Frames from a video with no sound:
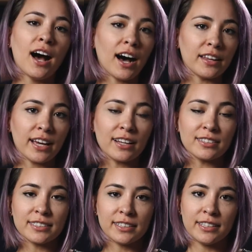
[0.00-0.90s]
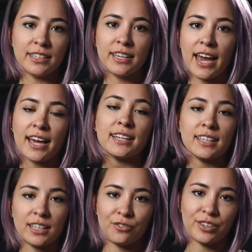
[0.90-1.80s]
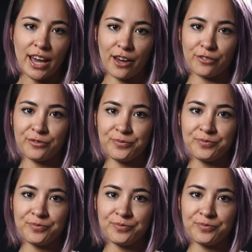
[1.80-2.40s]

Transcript: on the LCD and EVF.